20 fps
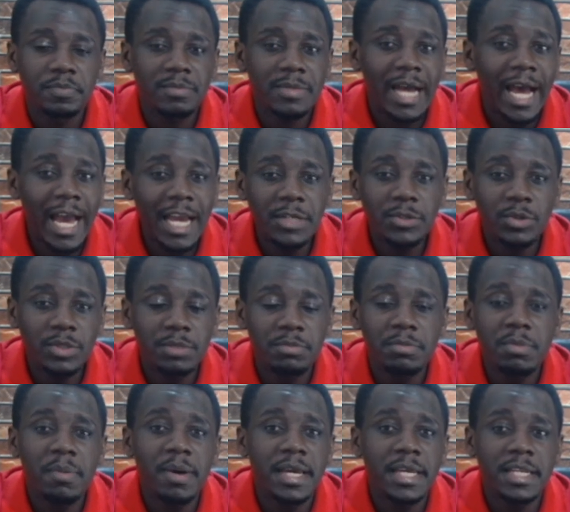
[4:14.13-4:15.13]
I don't
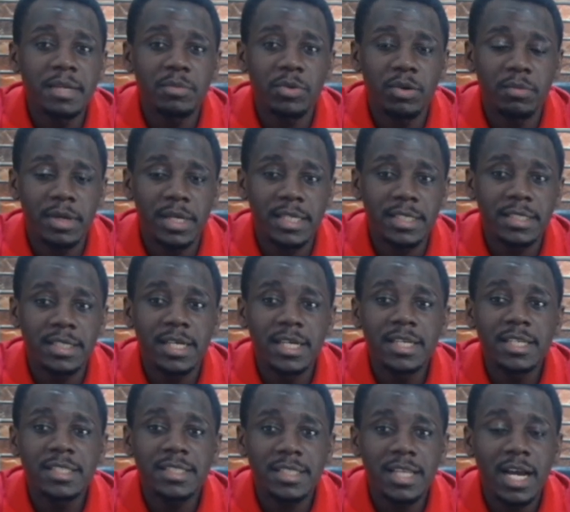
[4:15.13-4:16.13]
remember any moment
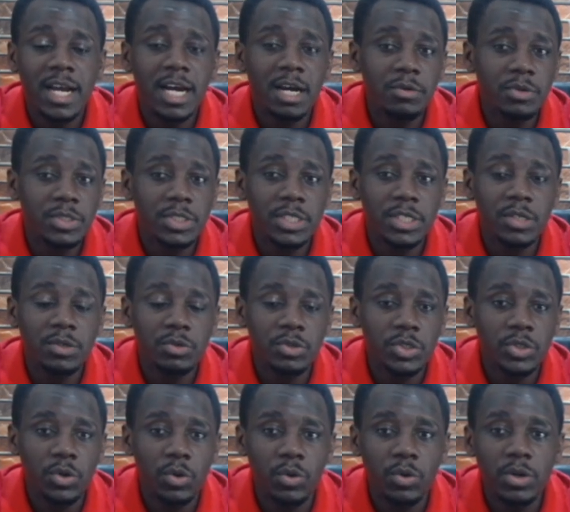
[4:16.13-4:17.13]
Saka roasting Luke
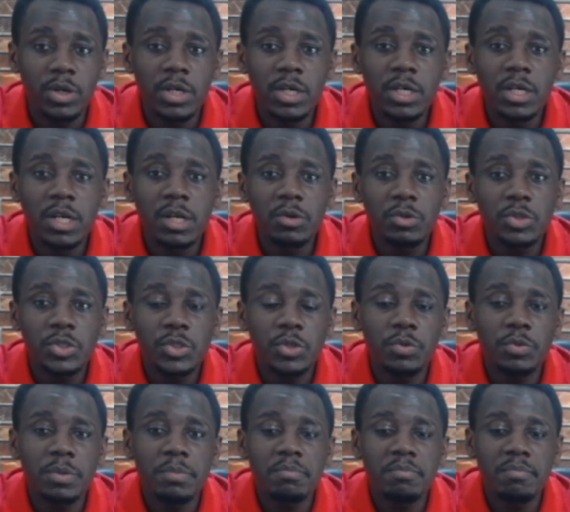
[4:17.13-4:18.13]
Shaw. Luke Shaw
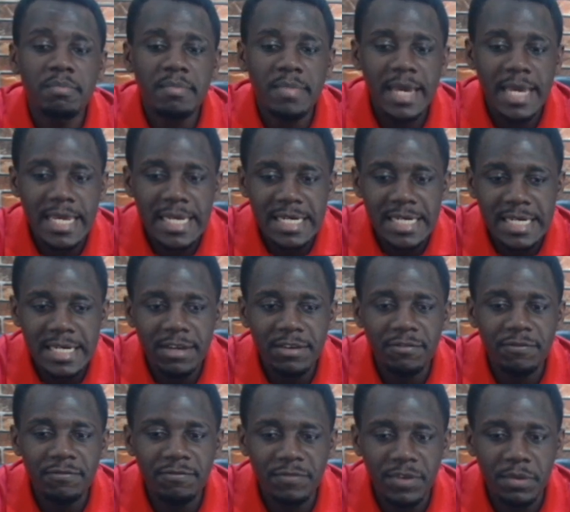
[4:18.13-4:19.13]
remained
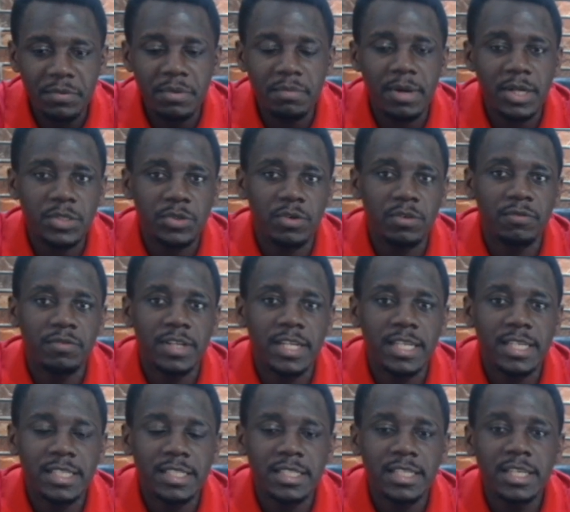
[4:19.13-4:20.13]
very much
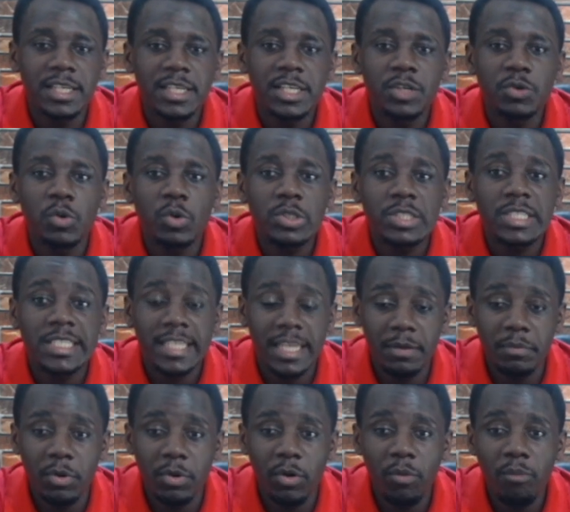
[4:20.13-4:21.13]
confident. He was
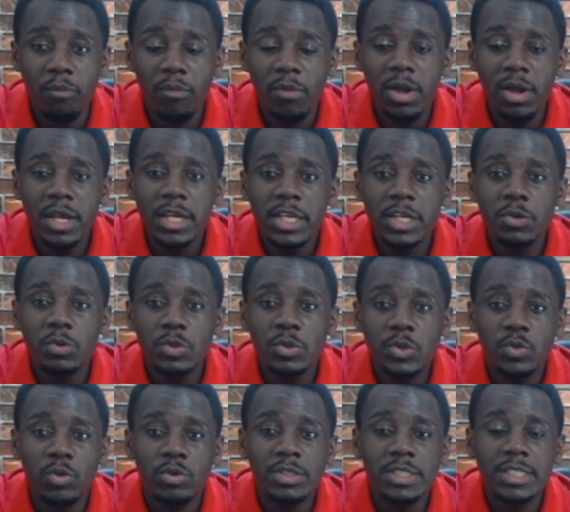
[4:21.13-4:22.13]
stable. He was
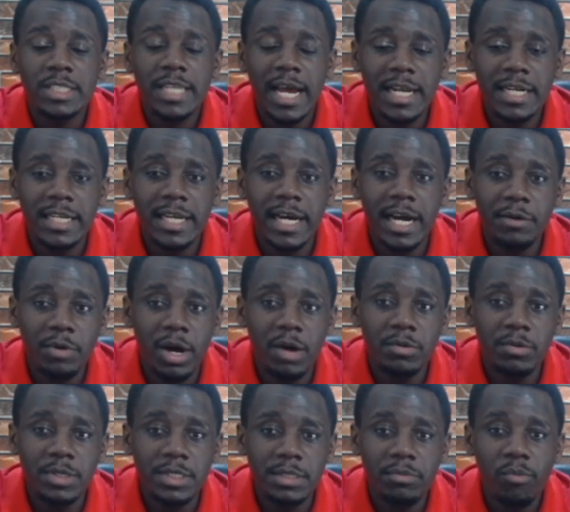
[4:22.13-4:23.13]
not turned
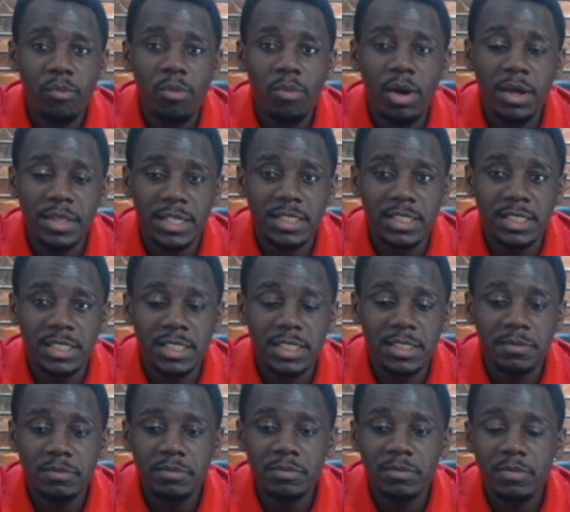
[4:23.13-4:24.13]
around. That's it.
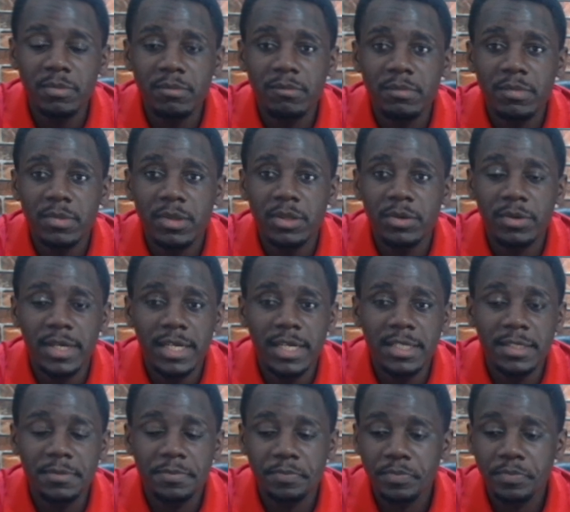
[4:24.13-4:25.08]
You get?